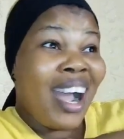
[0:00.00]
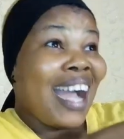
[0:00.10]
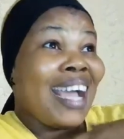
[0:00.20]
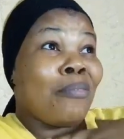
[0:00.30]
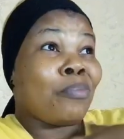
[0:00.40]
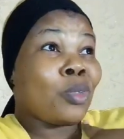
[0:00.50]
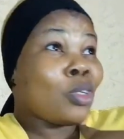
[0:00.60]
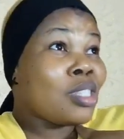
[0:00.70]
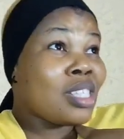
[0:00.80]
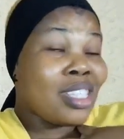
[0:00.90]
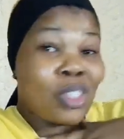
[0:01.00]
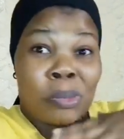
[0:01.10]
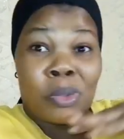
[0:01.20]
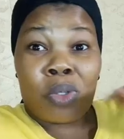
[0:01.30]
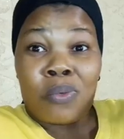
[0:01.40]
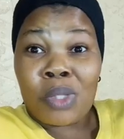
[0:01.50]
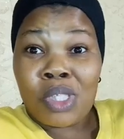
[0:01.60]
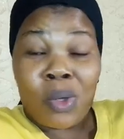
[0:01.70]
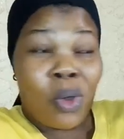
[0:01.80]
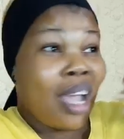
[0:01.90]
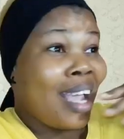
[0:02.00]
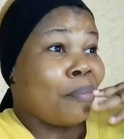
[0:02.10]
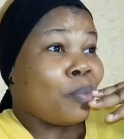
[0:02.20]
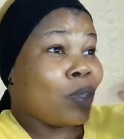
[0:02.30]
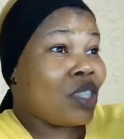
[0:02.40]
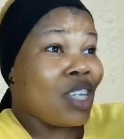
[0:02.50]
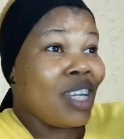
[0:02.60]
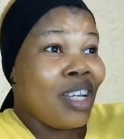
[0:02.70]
I am not in support of it, or I'm not